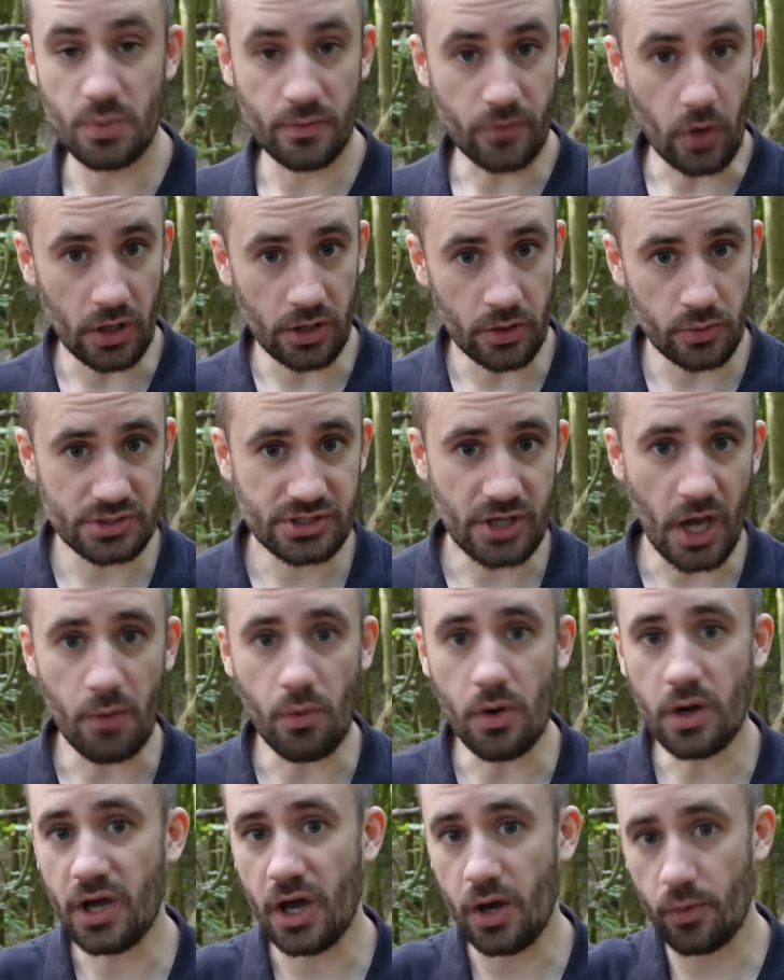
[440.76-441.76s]
we've got Luke
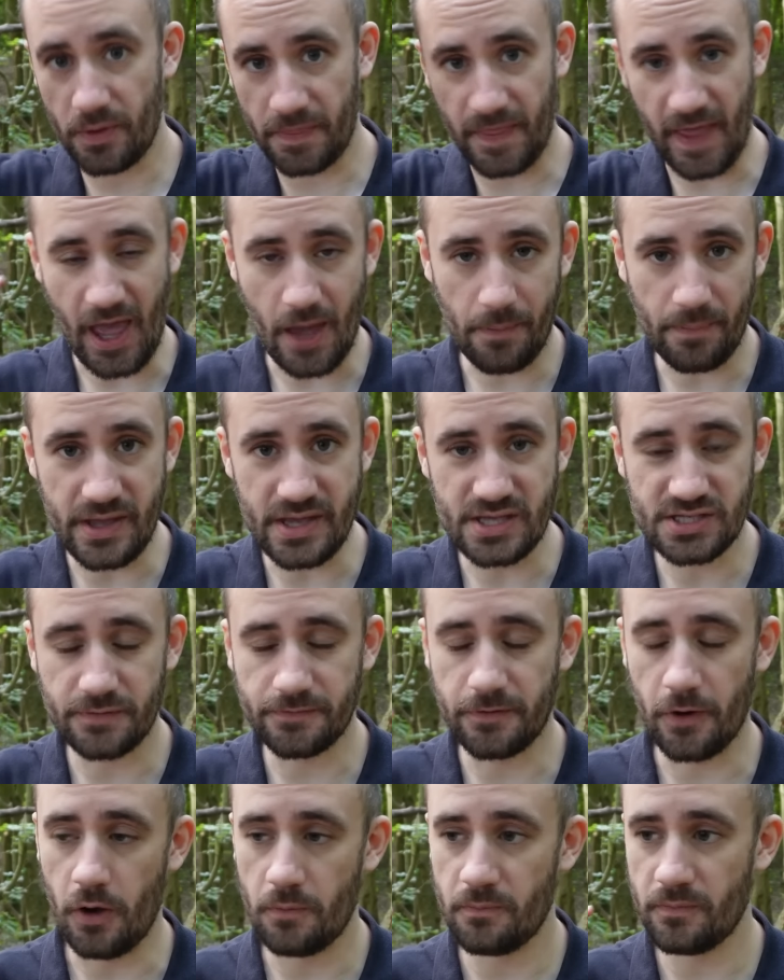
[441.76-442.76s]
Skywalker with the hairpiece
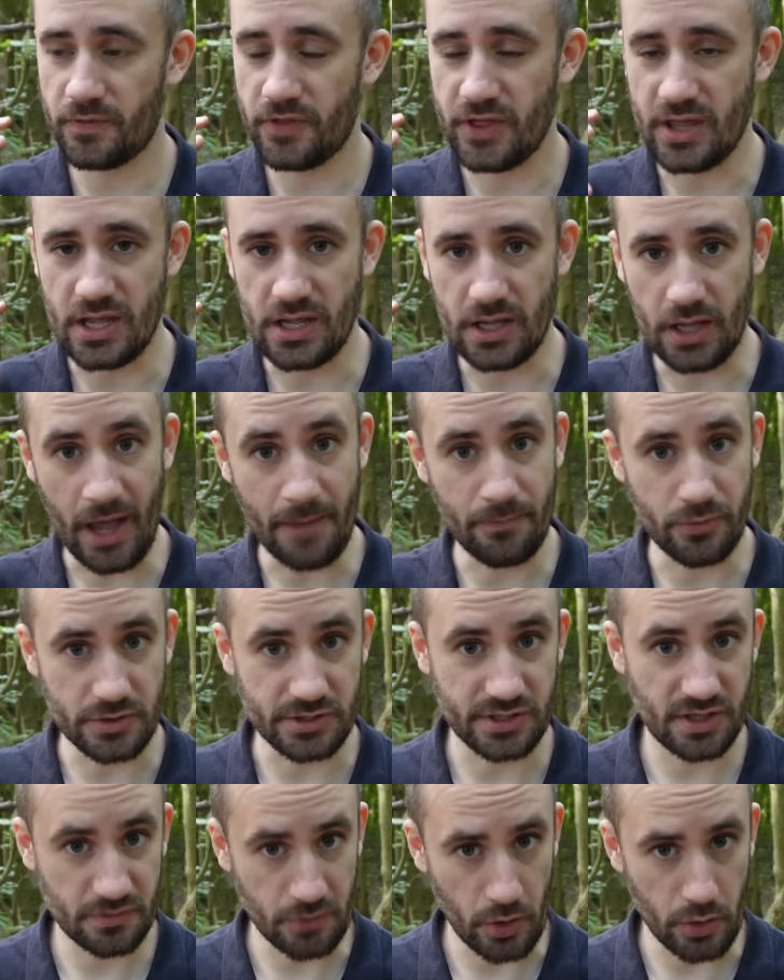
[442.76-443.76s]
from the
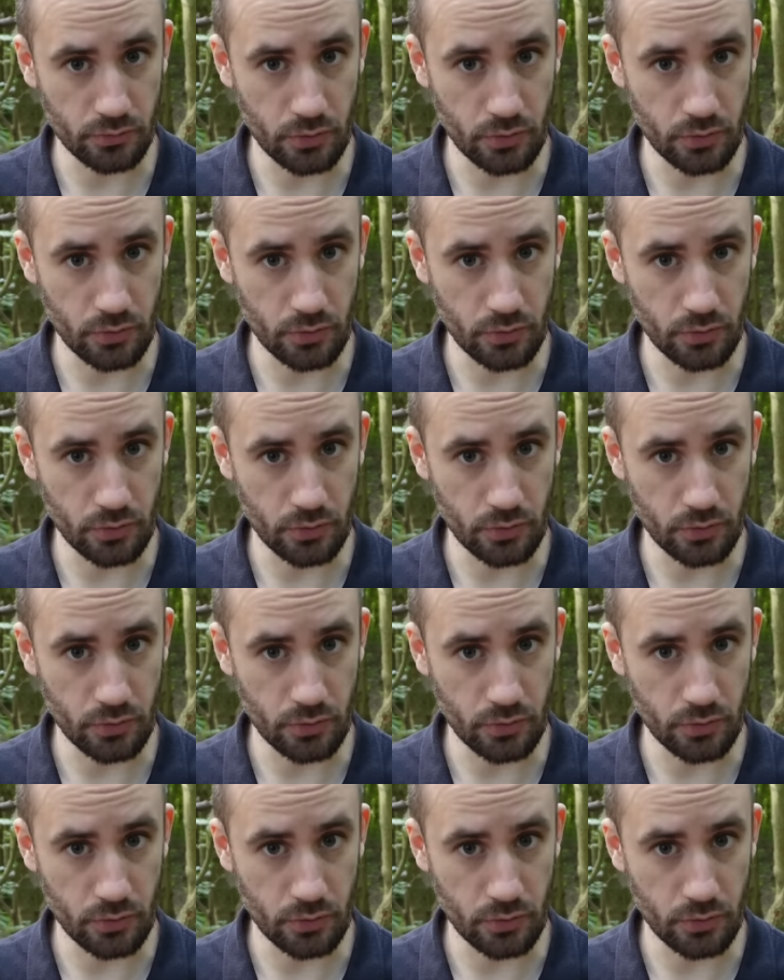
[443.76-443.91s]
Emperor's Throne